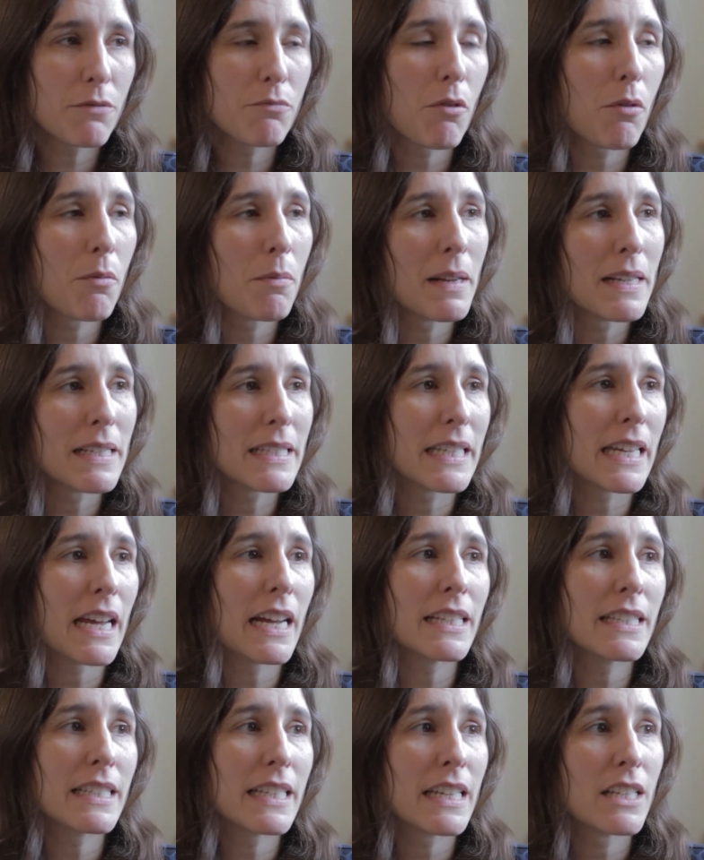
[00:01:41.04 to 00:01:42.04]
probability
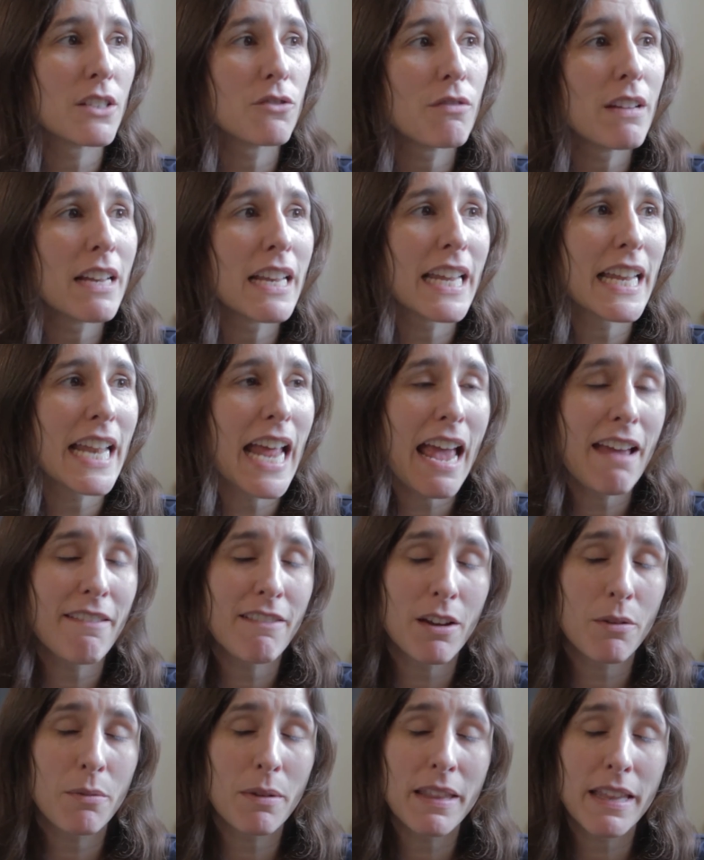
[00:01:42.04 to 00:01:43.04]
I see is really an
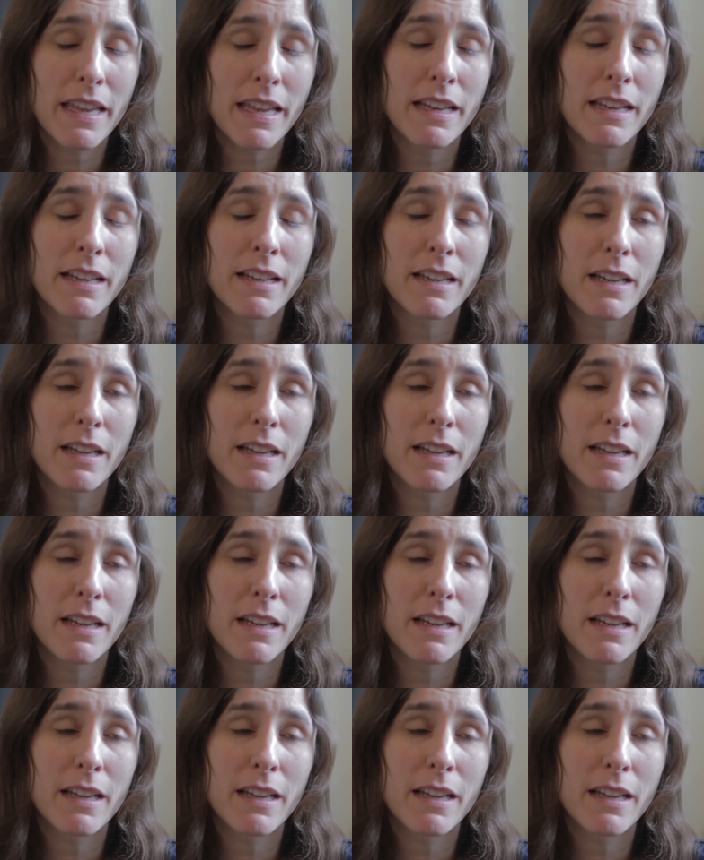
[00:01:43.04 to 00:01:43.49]
area within